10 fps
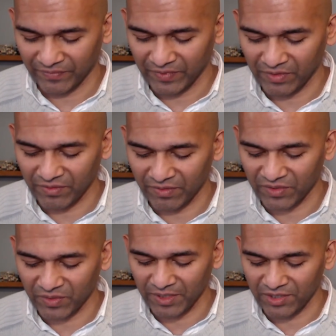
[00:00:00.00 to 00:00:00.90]
through the
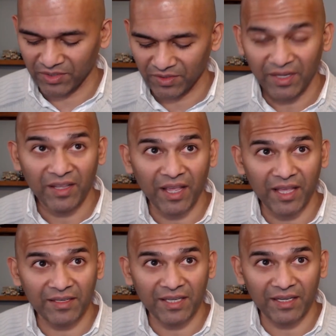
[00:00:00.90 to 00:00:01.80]
switch,
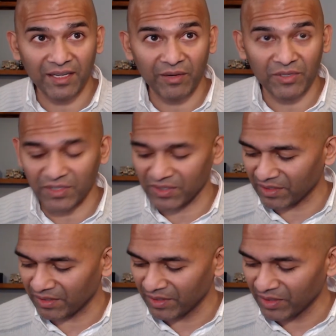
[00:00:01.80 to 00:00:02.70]
and the 10K
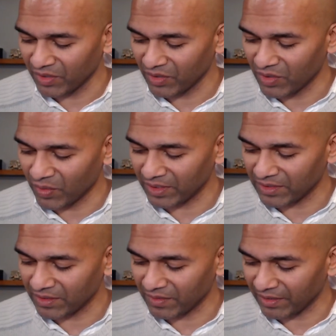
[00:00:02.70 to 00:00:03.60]
resistor going
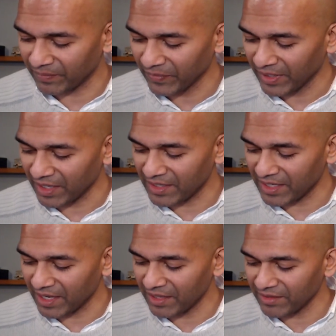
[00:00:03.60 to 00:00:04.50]
to ground. And
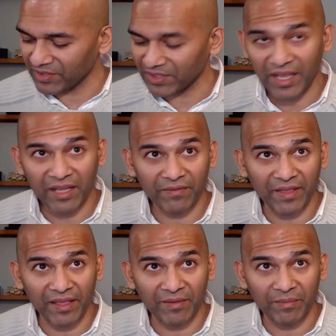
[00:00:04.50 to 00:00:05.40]
the other side of
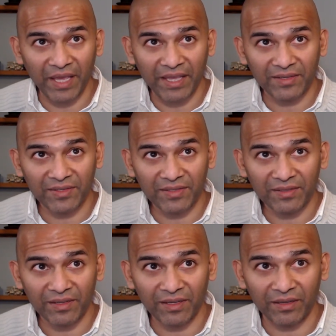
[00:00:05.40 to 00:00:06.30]
that
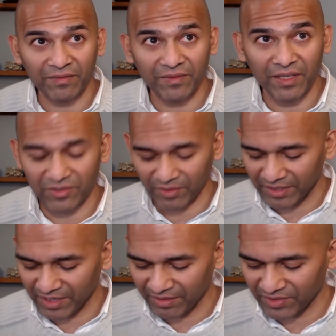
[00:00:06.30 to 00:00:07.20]
base of the
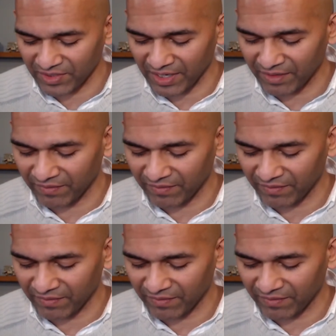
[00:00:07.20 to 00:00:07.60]
other side of